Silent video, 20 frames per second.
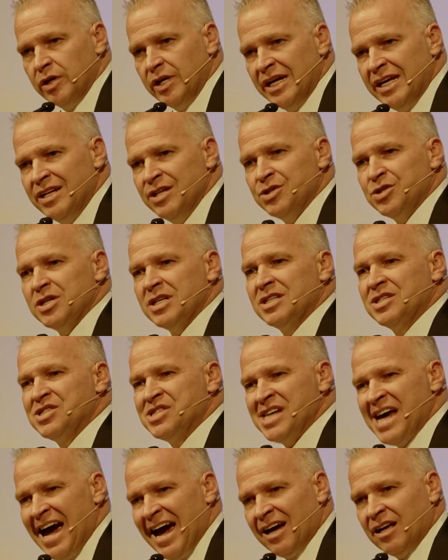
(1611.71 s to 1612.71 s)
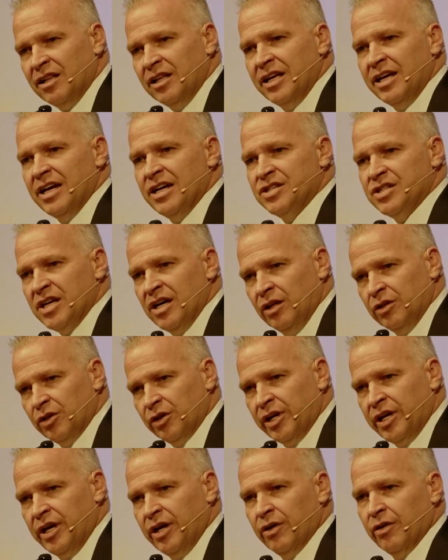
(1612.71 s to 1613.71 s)
It is exactly as Elder
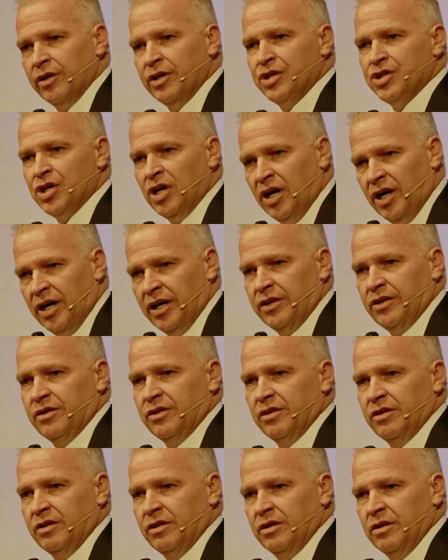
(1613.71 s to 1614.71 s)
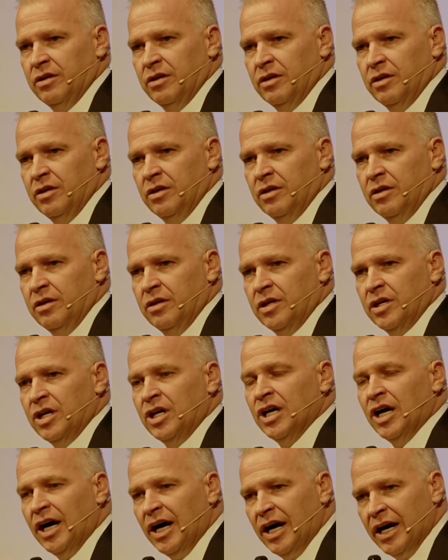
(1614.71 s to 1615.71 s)
Kieran taught.
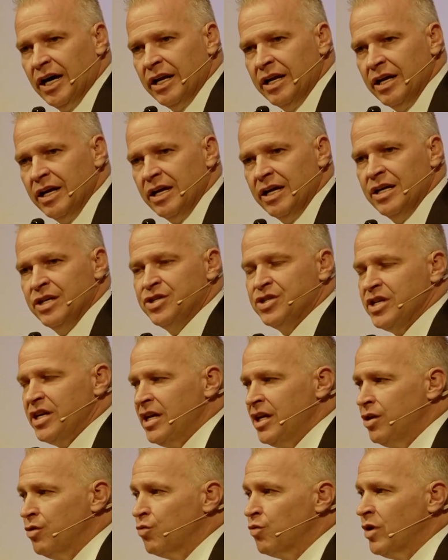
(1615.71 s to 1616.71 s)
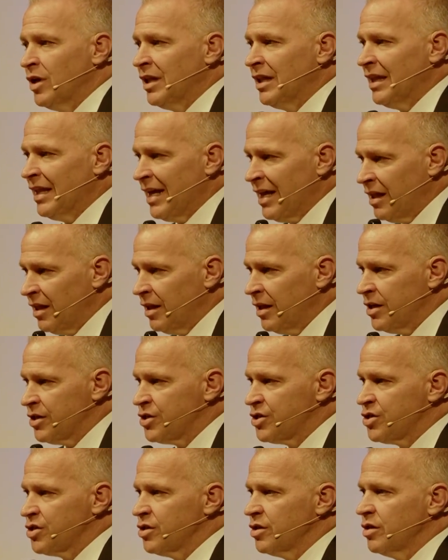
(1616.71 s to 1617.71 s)
God is in
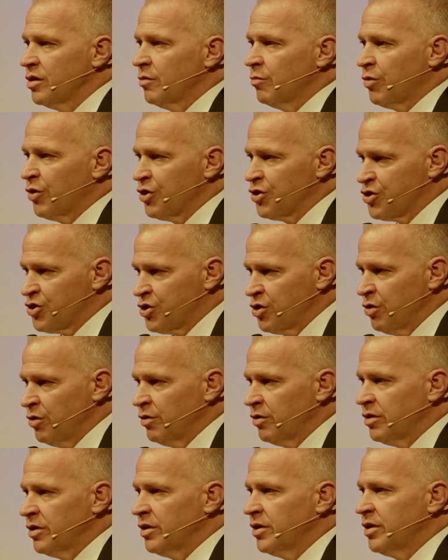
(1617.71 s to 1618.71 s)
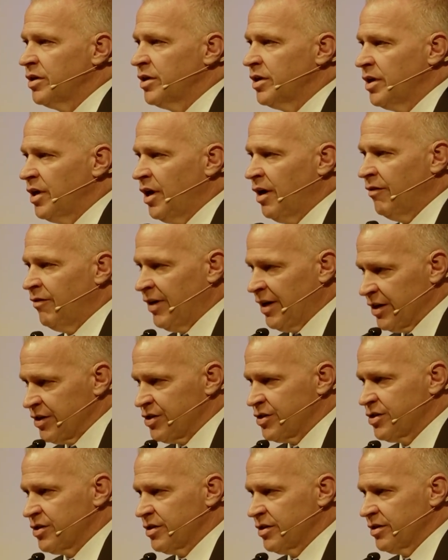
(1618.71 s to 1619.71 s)
relentless pursuit of us.